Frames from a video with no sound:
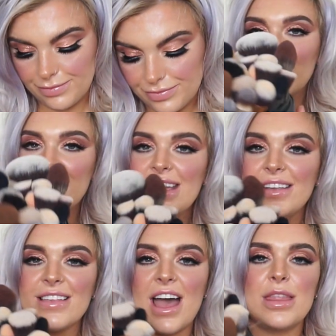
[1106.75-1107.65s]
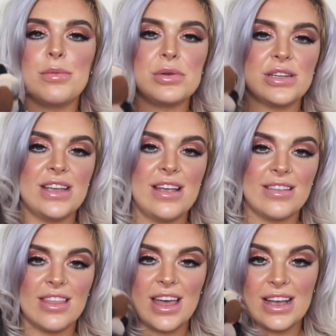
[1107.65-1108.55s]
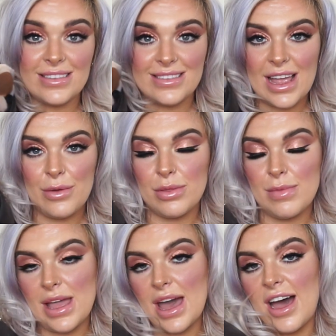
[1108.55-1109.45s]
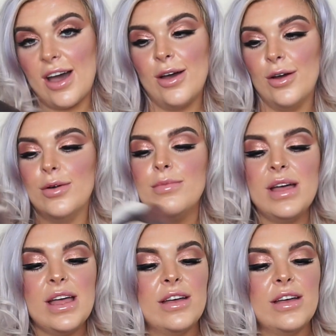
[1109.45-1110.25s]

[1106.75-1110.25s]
So these are the brushes that stay with me at home.